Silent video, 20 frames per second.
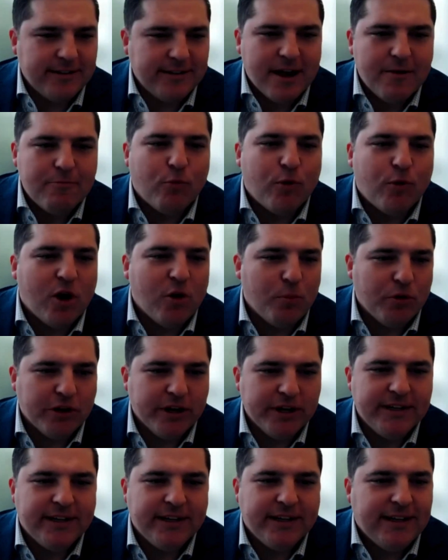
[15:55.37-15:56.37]
Yeah, well
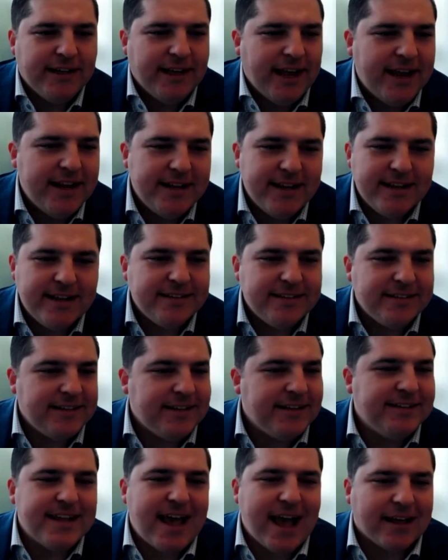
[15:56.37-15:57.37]
put. And
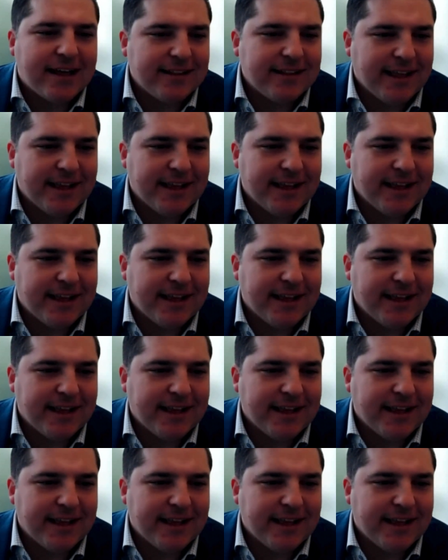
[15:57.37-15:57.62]
exactly